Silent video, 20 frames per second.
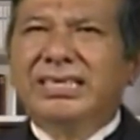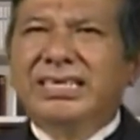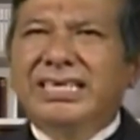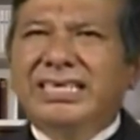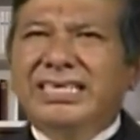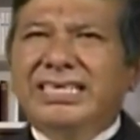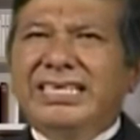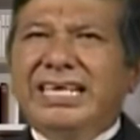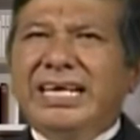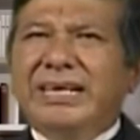
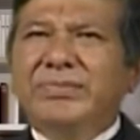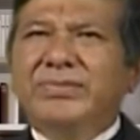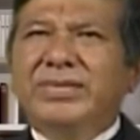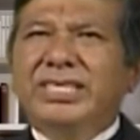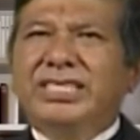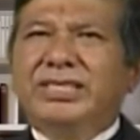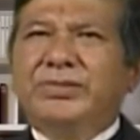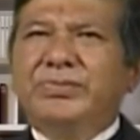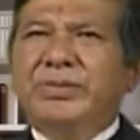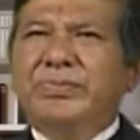They
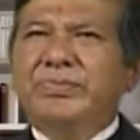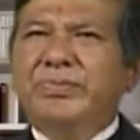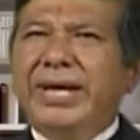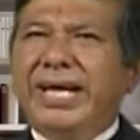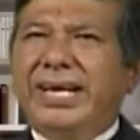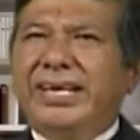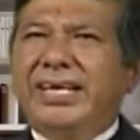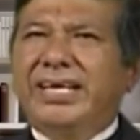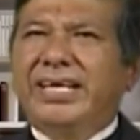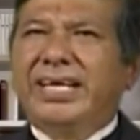must be
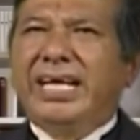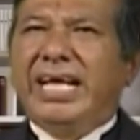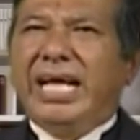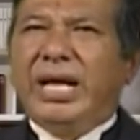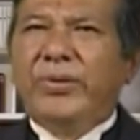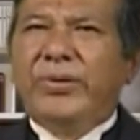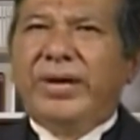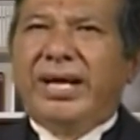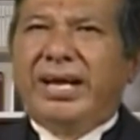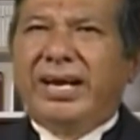made
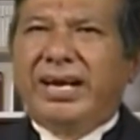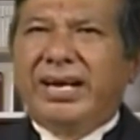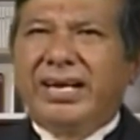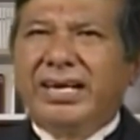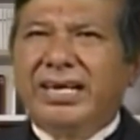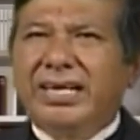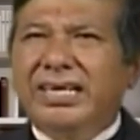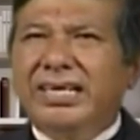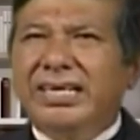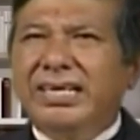aware,
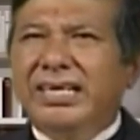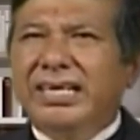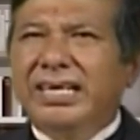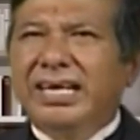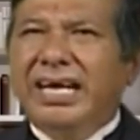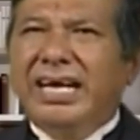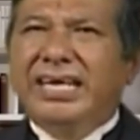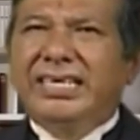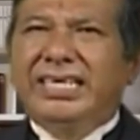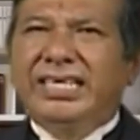
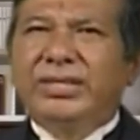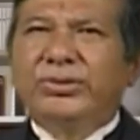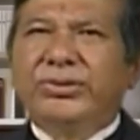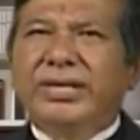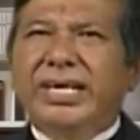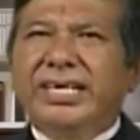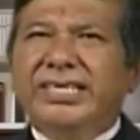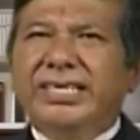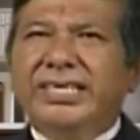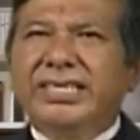and
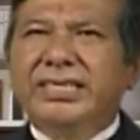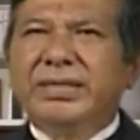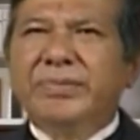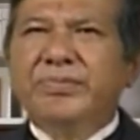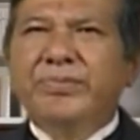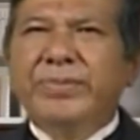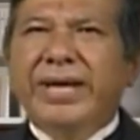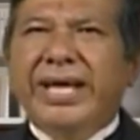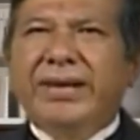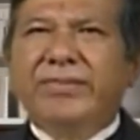educating the
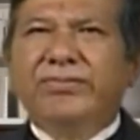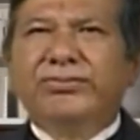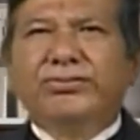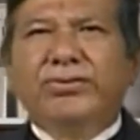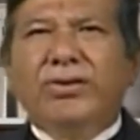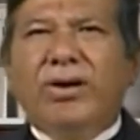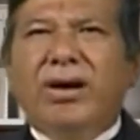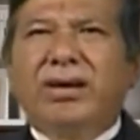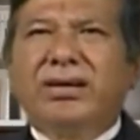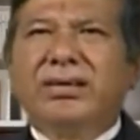men
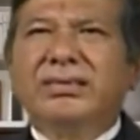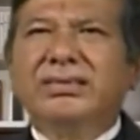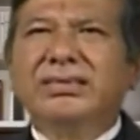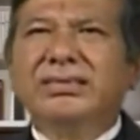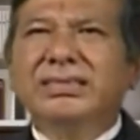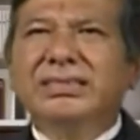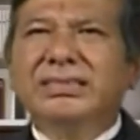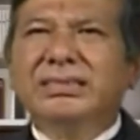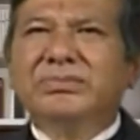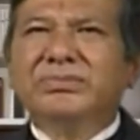folk
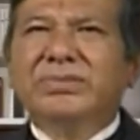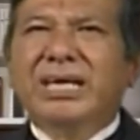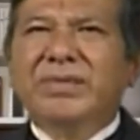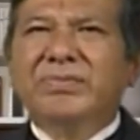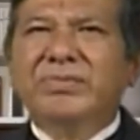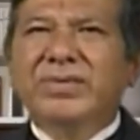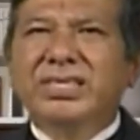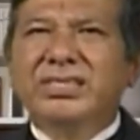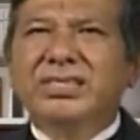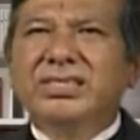by
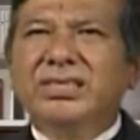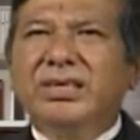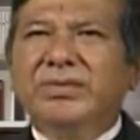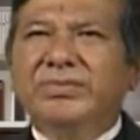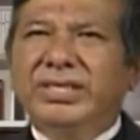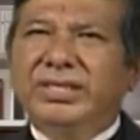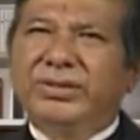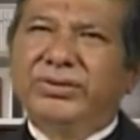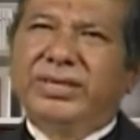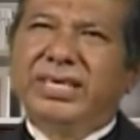means
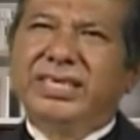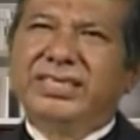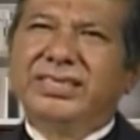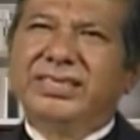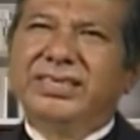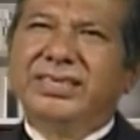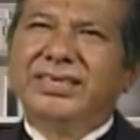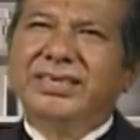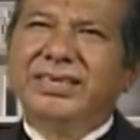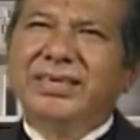of
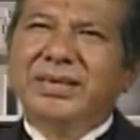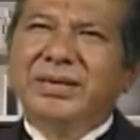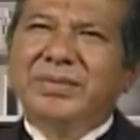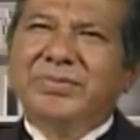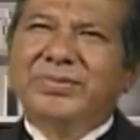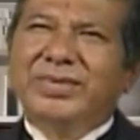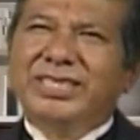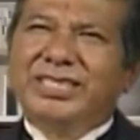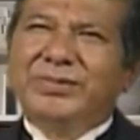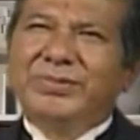education
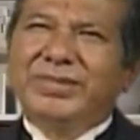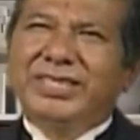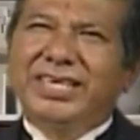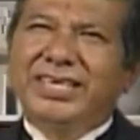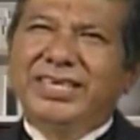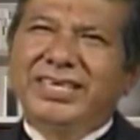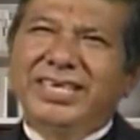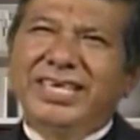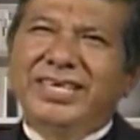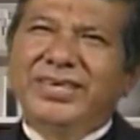must be the
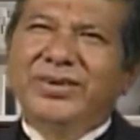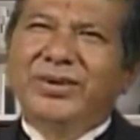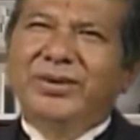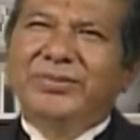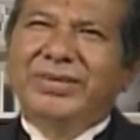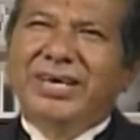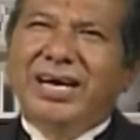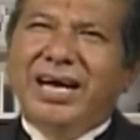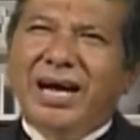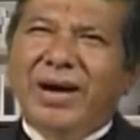need
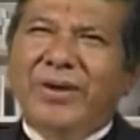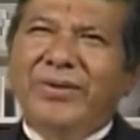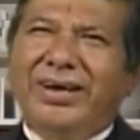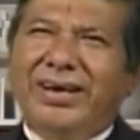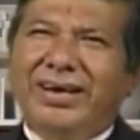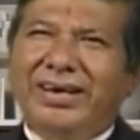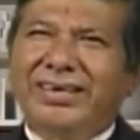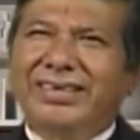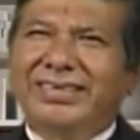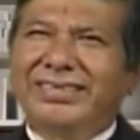of the
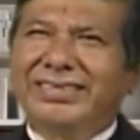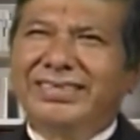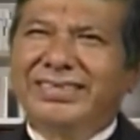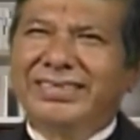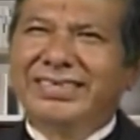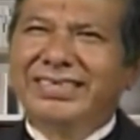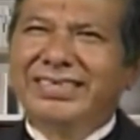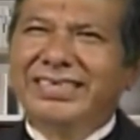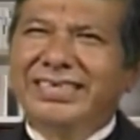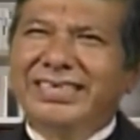hour.
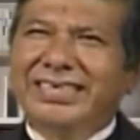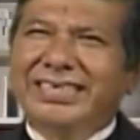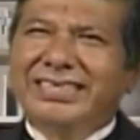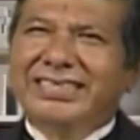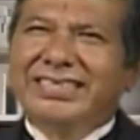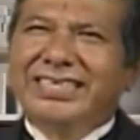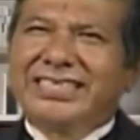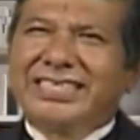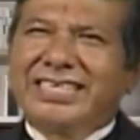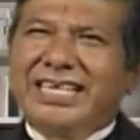
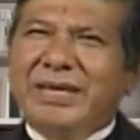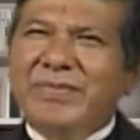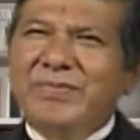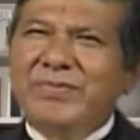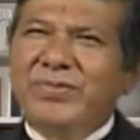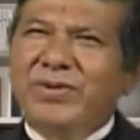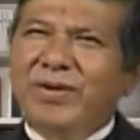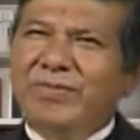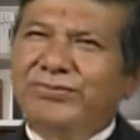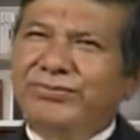The
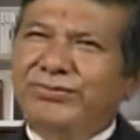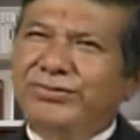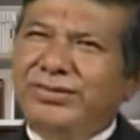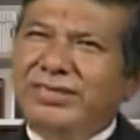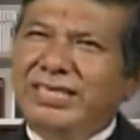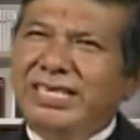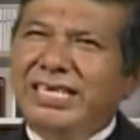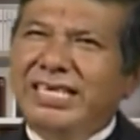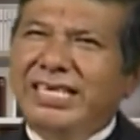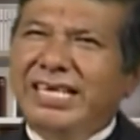scheme of
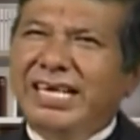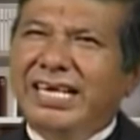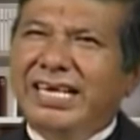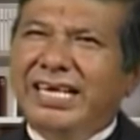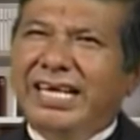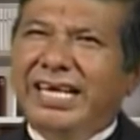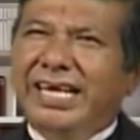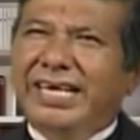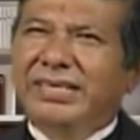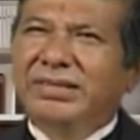free legal
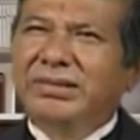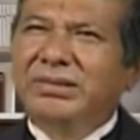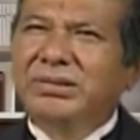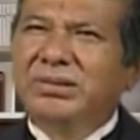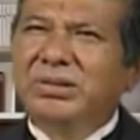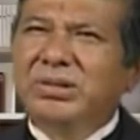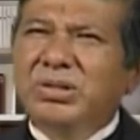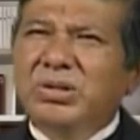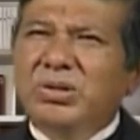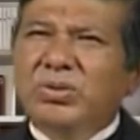aid
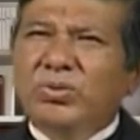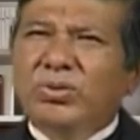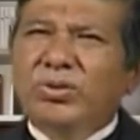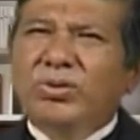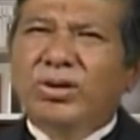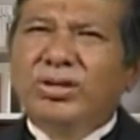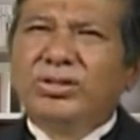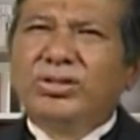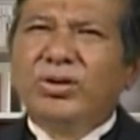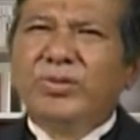would
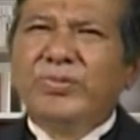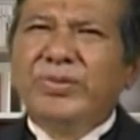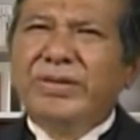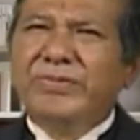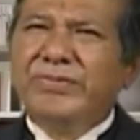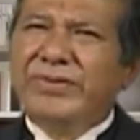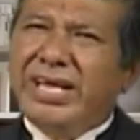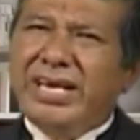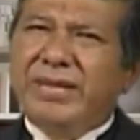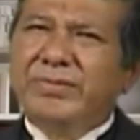also be
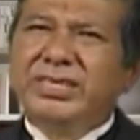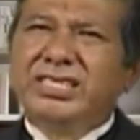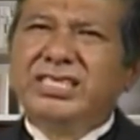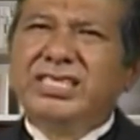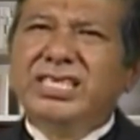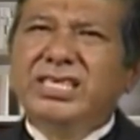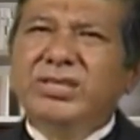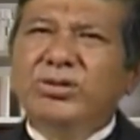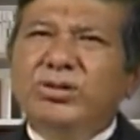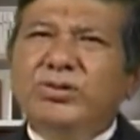very much
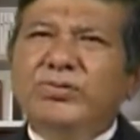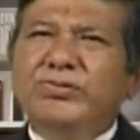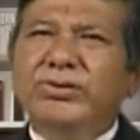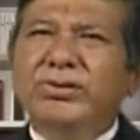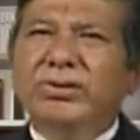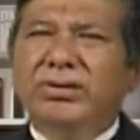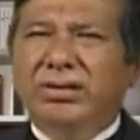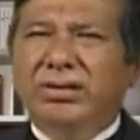useful,